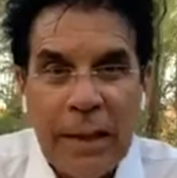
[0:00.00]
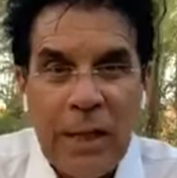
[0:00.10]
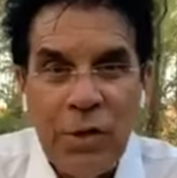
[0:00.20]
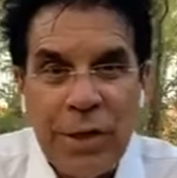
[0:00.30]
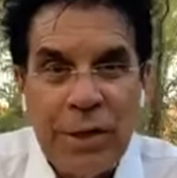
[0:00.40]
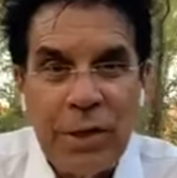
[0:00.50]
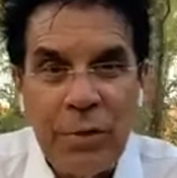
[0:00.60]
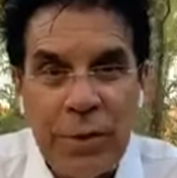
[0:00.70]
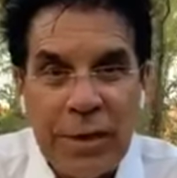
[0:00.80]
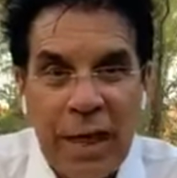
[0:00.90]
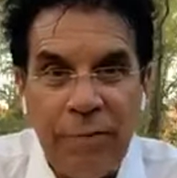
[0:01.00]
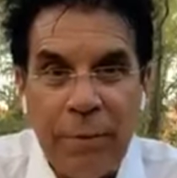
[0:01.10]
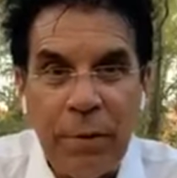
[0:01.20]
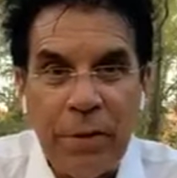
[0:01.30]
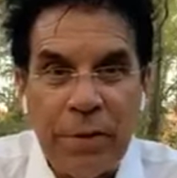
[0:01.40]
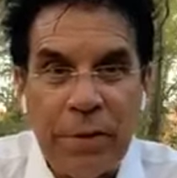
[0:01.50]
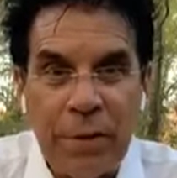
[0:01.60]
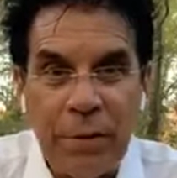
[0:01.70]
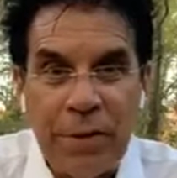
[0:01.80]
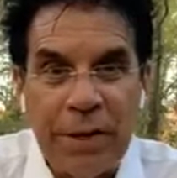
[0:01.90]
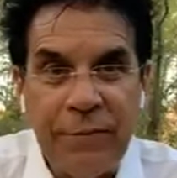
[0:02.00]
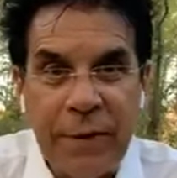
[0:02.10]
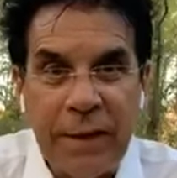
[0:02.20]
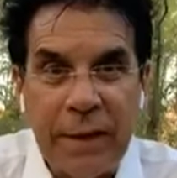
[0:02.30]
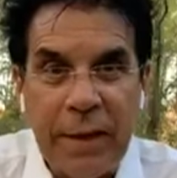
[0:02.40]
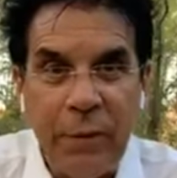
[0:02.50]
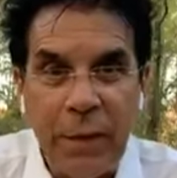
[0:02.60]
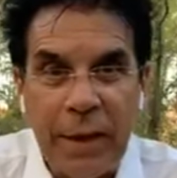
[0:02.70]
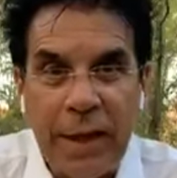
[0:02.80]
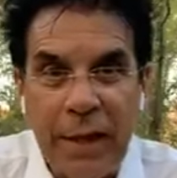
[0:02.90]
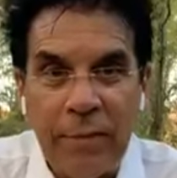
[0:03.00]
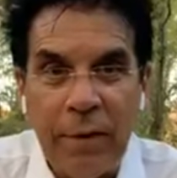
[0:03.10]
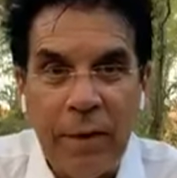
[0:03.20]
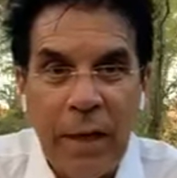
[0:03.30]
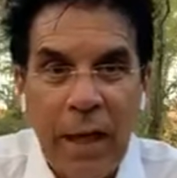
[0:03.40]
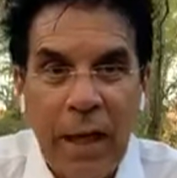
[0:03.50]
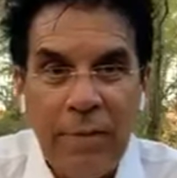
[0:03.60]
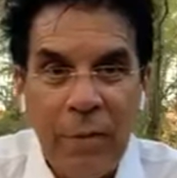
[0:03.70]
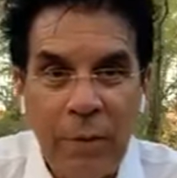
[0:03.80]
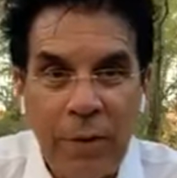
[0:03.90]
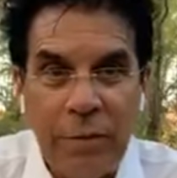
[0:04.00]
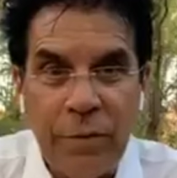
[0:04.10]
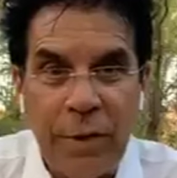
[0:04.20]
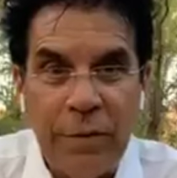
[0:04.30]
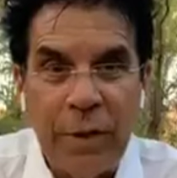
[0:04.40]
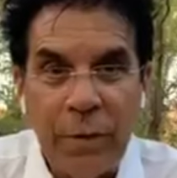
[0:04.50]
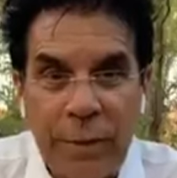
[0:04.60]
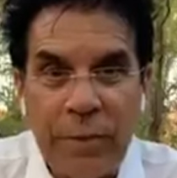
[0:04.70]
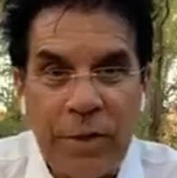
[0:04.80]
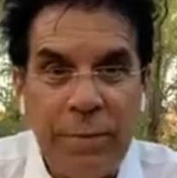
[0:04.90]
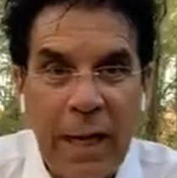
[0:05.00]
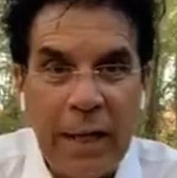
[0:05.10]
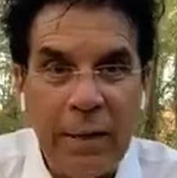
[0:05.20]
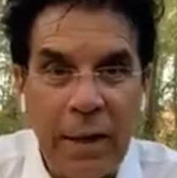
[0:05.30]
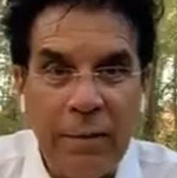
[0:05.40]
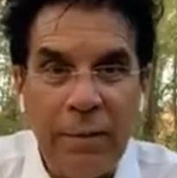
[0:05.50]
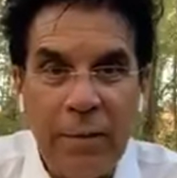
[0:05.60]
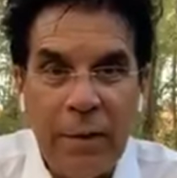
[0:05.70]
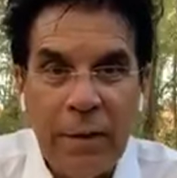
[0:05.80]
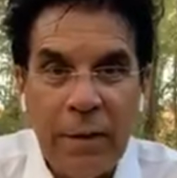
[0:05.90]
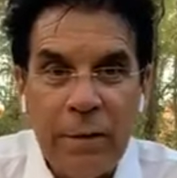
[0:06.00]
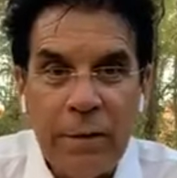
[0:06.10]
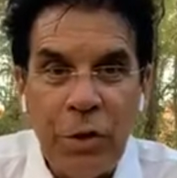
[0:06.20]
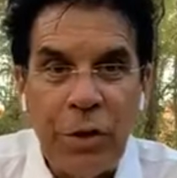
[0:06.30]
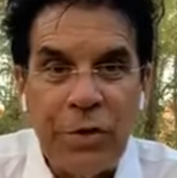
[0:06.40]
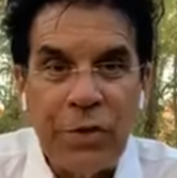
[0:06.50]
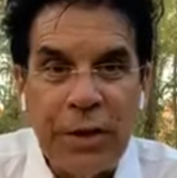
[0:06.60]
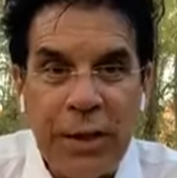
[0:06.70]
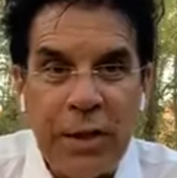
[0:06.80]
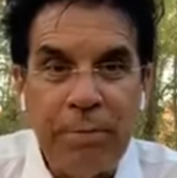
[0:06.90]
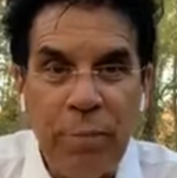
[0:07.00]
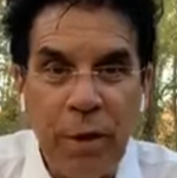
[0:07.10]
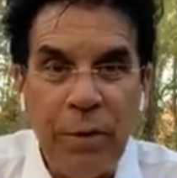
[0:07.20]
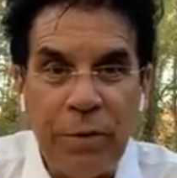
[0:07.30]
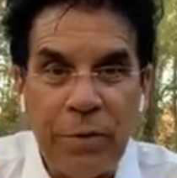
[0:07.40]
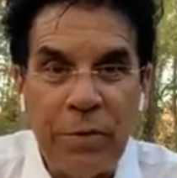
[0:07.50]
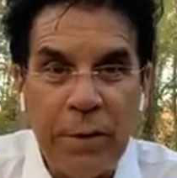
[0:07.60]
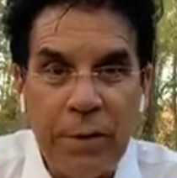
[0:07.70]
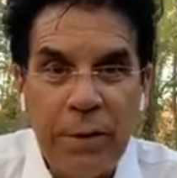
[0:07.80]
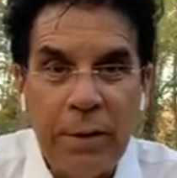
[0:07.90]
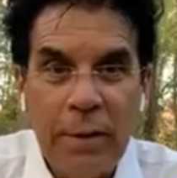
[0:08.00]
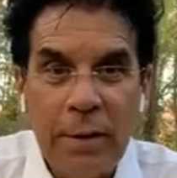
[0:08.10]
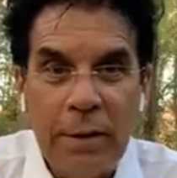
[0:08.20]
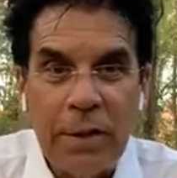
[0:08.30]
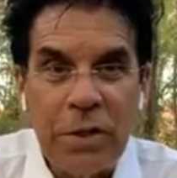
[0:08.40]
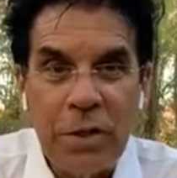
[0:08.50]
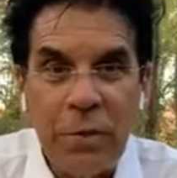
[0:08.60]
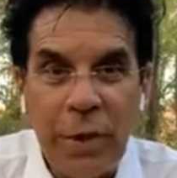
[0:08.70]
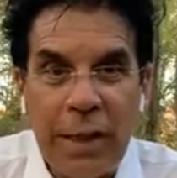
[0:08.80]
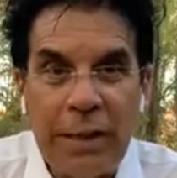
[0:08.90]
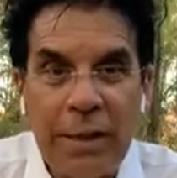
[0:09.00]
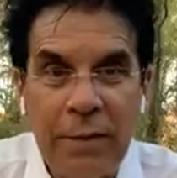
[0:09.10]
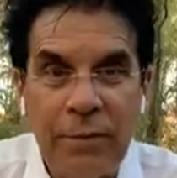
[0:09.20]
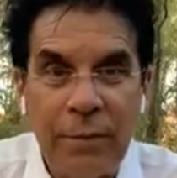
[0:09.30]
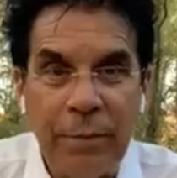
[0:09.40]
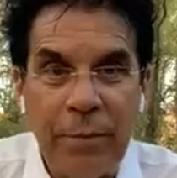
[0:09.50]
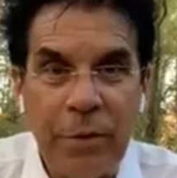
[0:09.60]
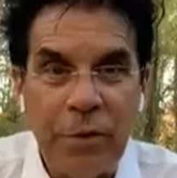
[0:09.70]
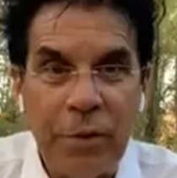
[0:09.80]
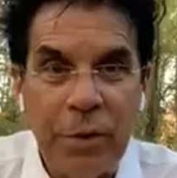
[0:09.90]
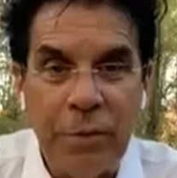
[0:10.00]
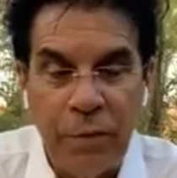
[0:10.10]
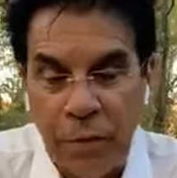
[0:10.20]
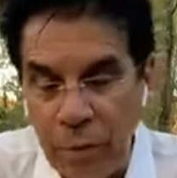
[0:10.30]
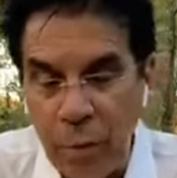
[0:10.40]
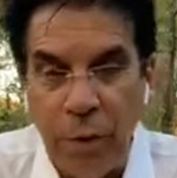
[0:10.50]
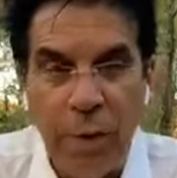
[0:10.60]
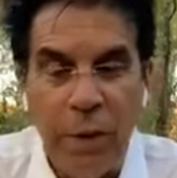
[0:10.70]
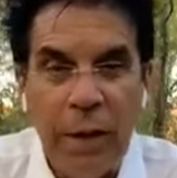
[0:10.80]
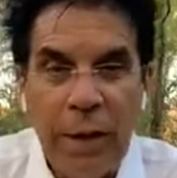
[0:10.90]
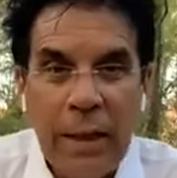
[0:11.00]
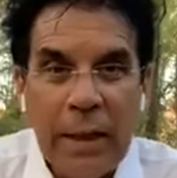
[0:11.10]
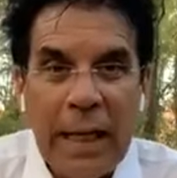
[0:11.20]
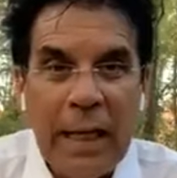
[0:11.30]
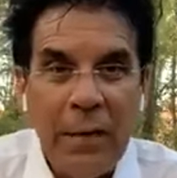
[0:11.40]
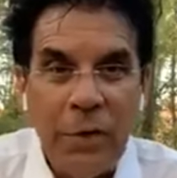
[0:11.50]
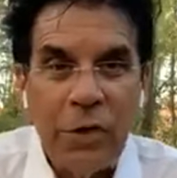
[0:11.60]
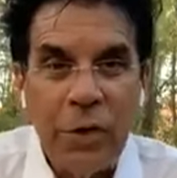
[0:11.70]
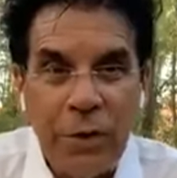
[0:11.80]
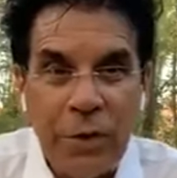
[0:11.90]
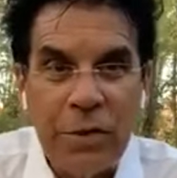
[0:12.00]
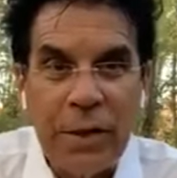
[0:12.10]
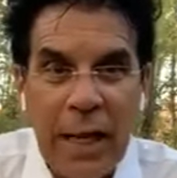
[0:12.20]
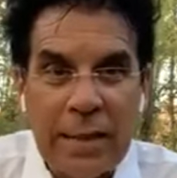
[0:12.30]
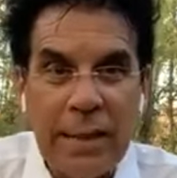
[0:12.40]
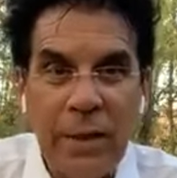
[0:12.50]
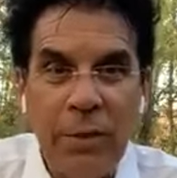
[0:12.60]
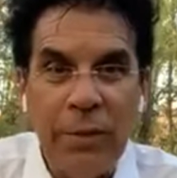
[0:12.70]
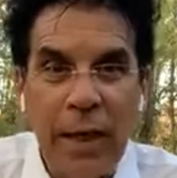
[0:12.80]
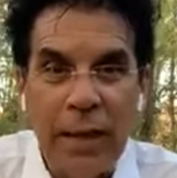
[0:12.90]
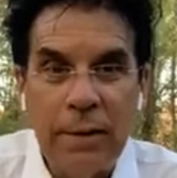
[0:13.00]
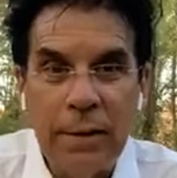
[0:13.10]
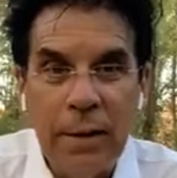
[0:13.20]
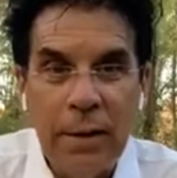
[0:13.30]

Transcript: And Jesus wants every person to receive healing. He would have never, ever went through that. They ripped his back off. You could see his bones. This is what he did for the church, for the world. And the church hasn't known that.